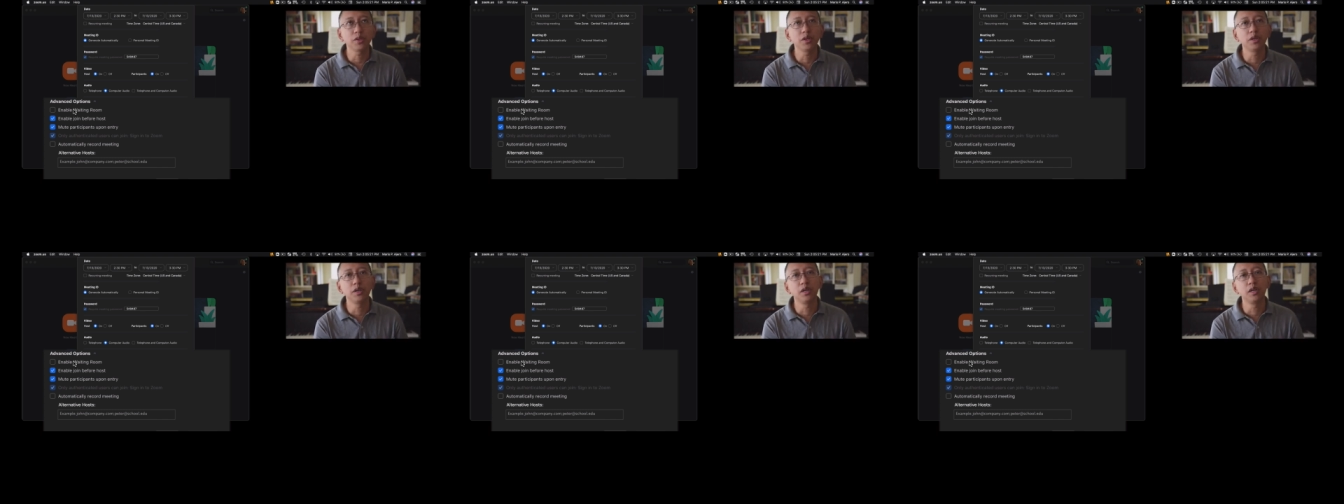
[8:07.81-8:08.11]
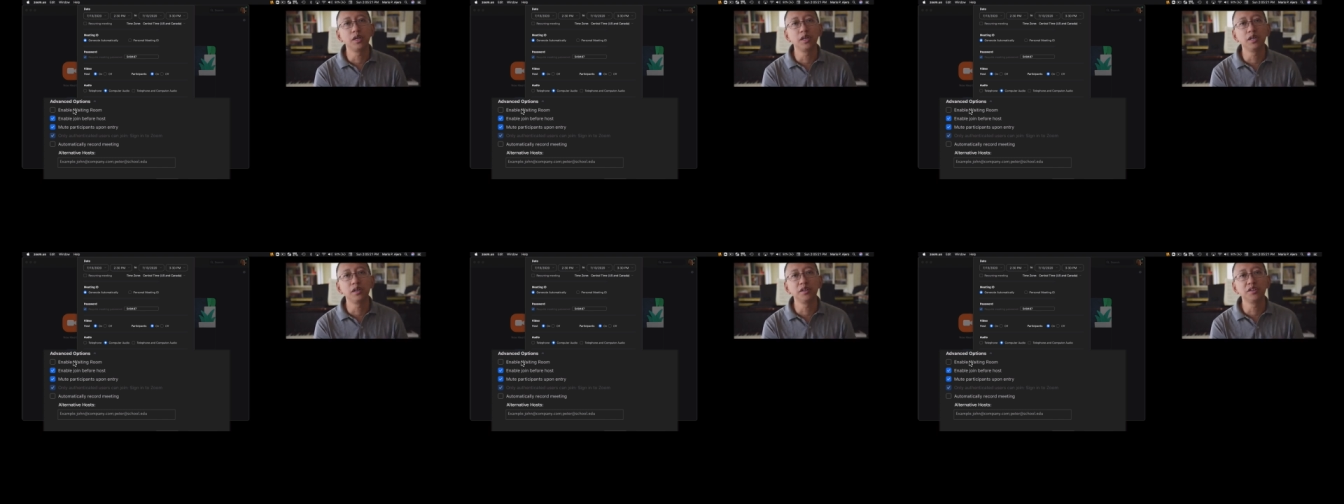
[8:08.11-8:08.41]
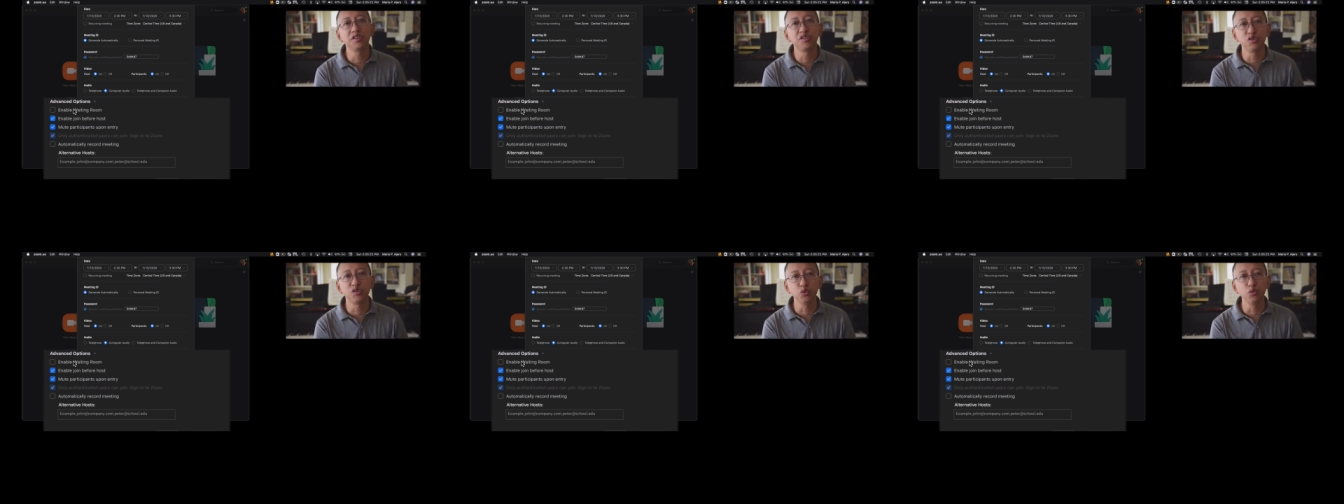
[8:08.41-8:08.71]
uh,
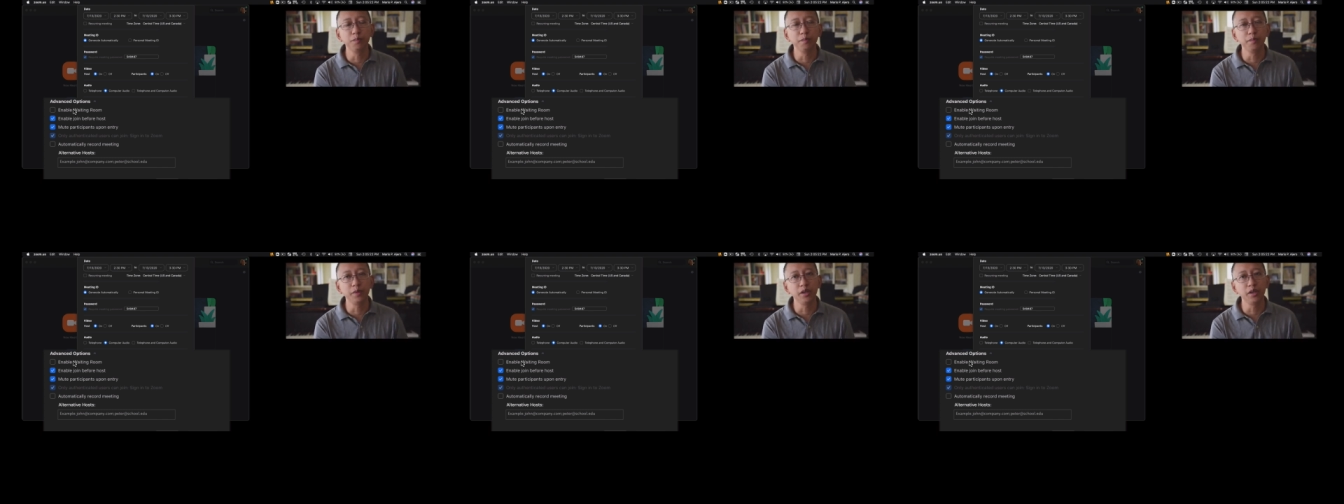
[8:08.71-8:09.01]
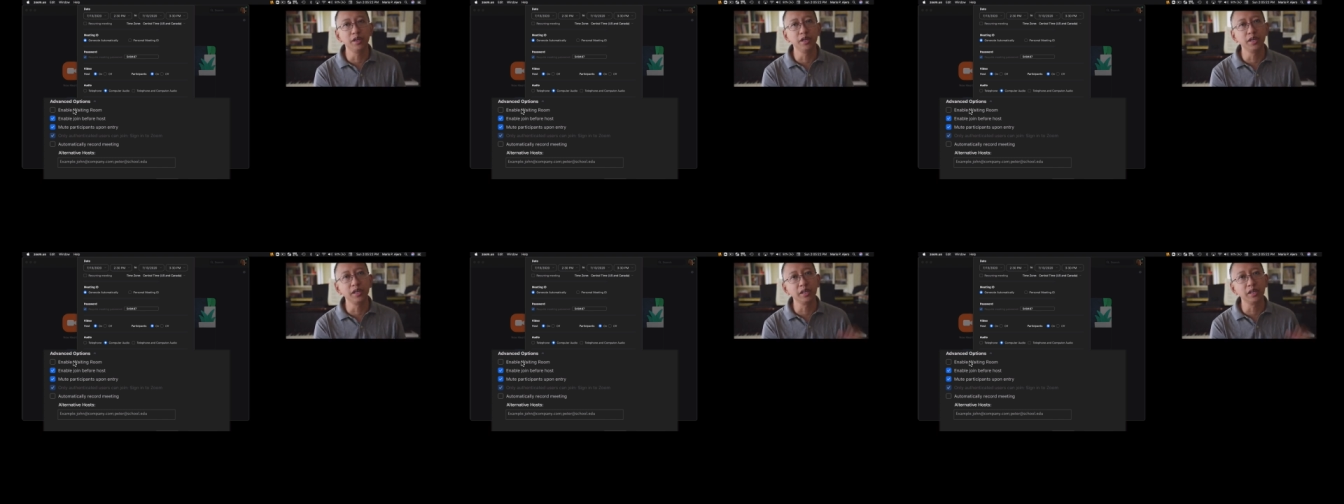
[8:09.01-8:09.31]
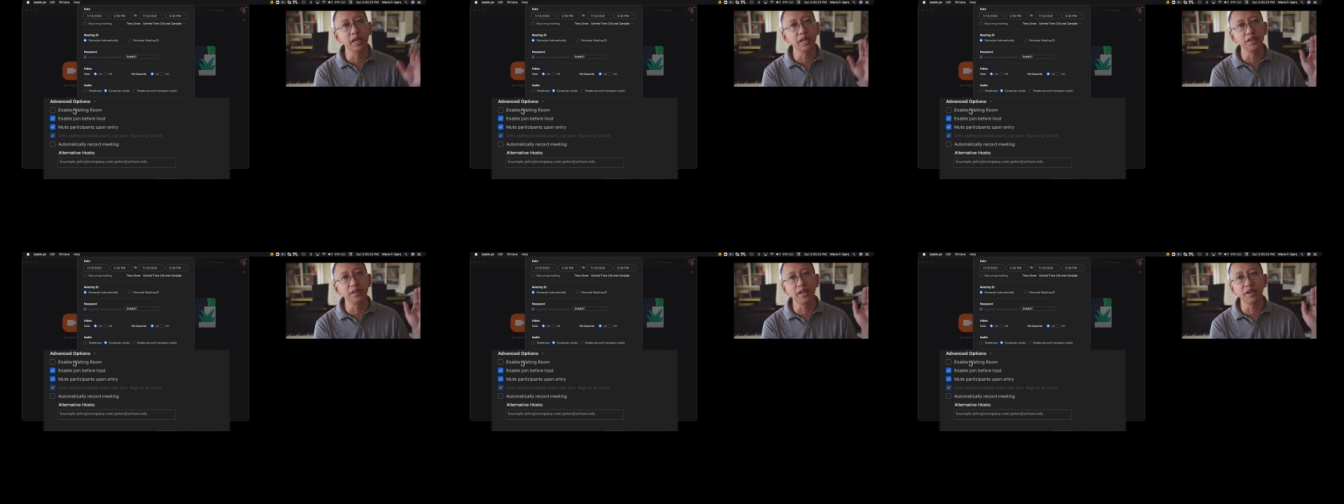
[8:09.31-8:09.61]
Zoom meeting,
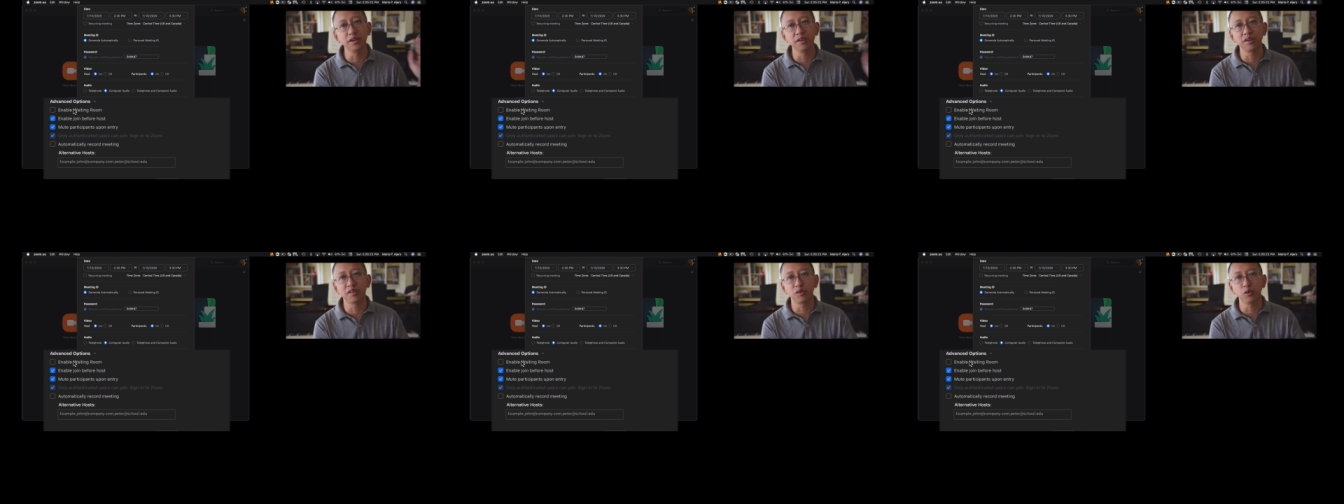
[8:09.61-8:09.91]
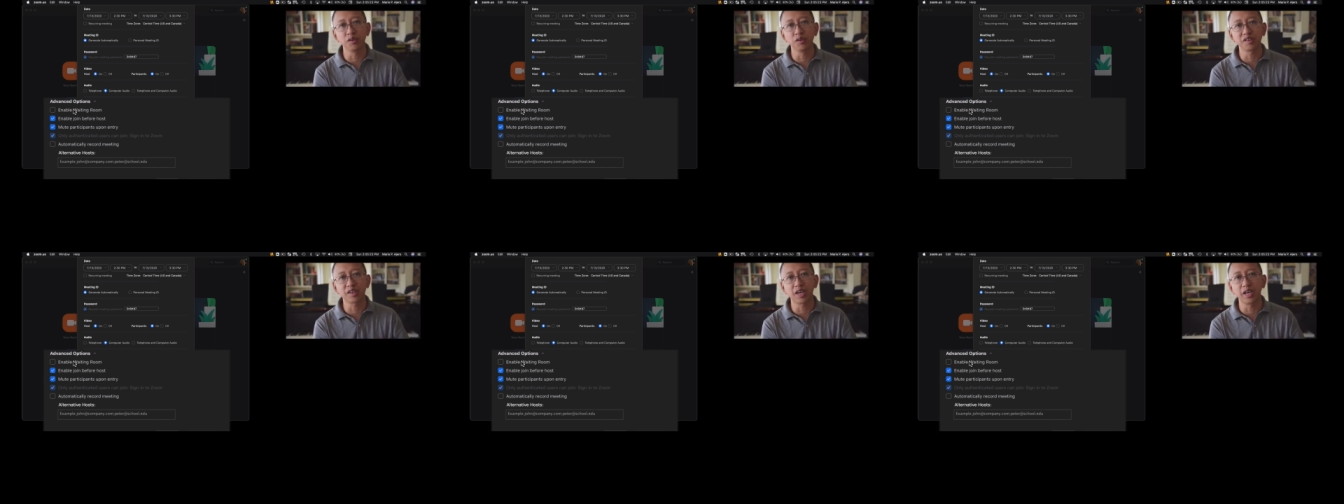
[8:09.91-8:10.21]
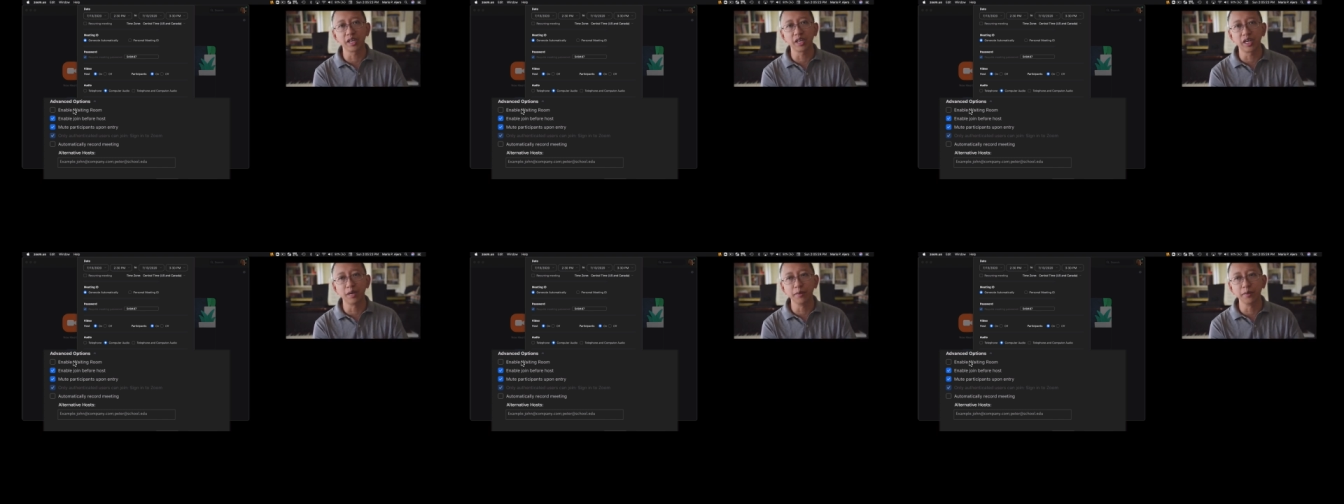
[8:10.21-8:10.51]
and then students kind
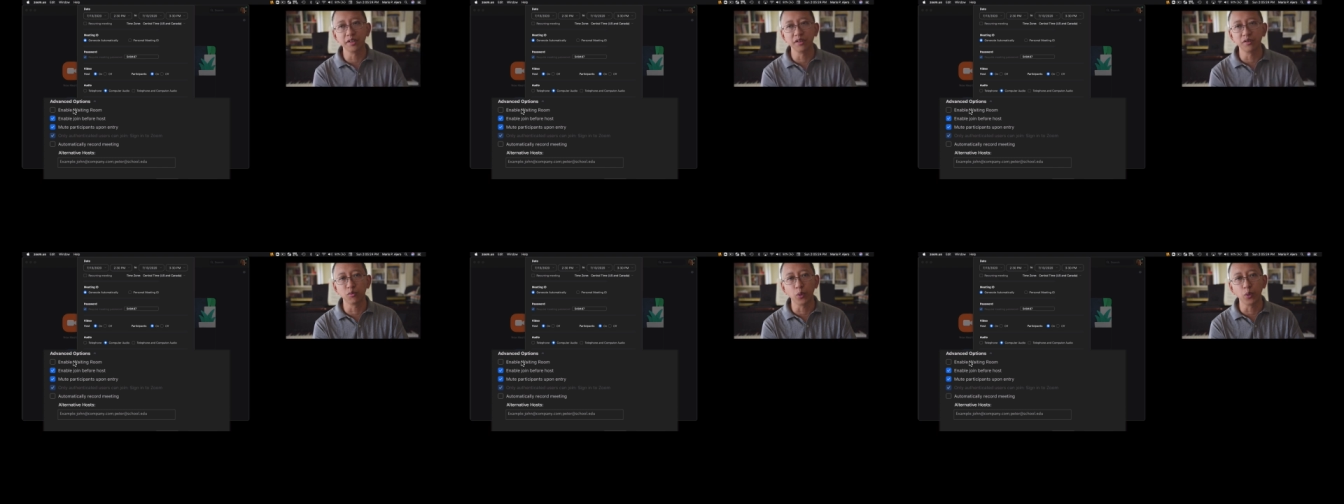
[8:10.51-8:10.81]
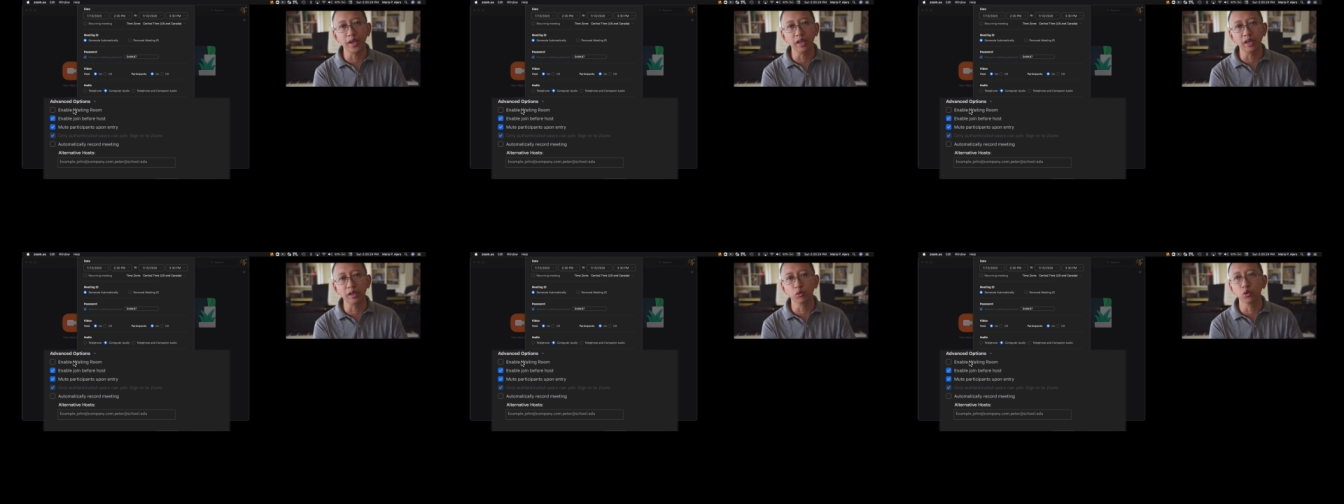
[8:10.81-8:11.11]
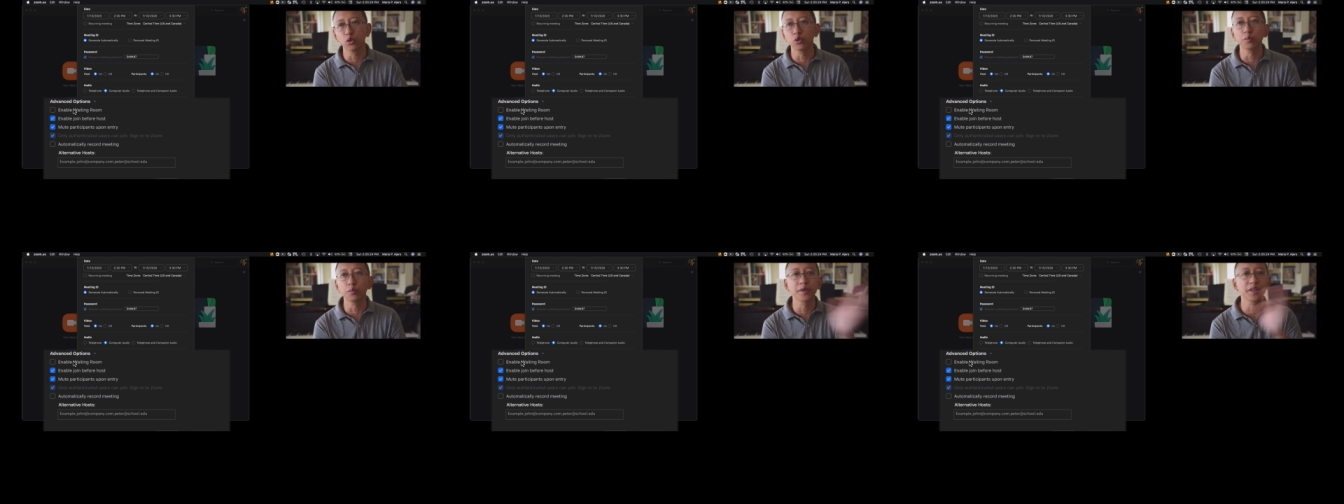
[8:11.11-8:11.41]
of come in the waiting room,